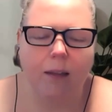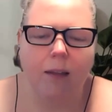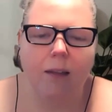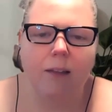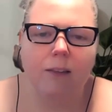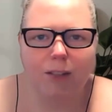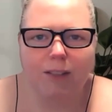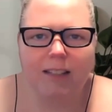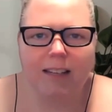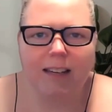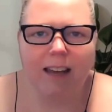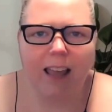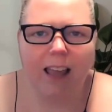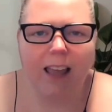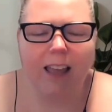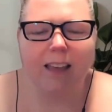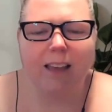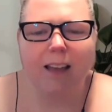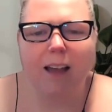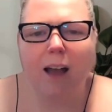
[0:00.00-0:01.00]
So
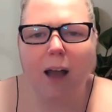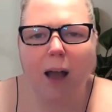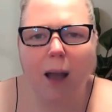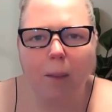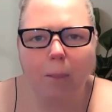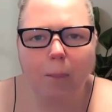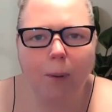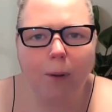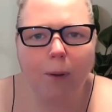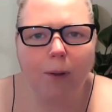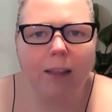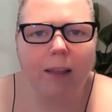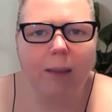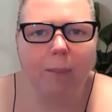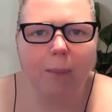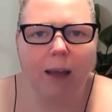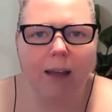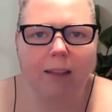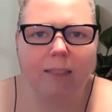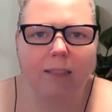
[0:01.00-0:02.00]
today, I'm pulling
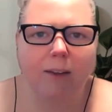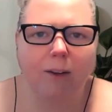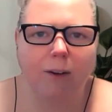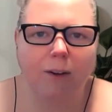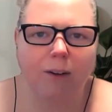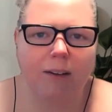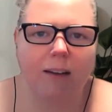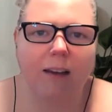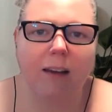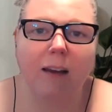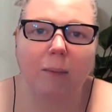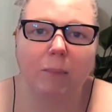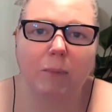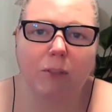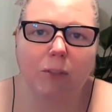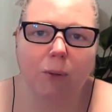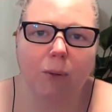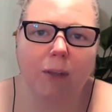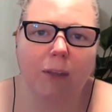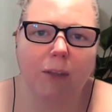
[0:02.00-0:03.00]
back the curtain and I'm
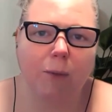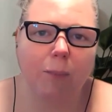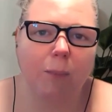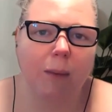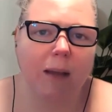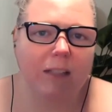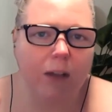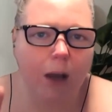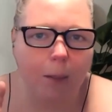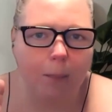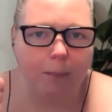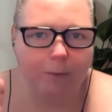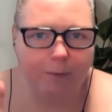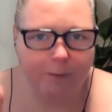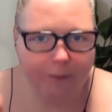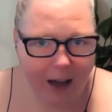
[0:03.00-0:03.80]
showing you my top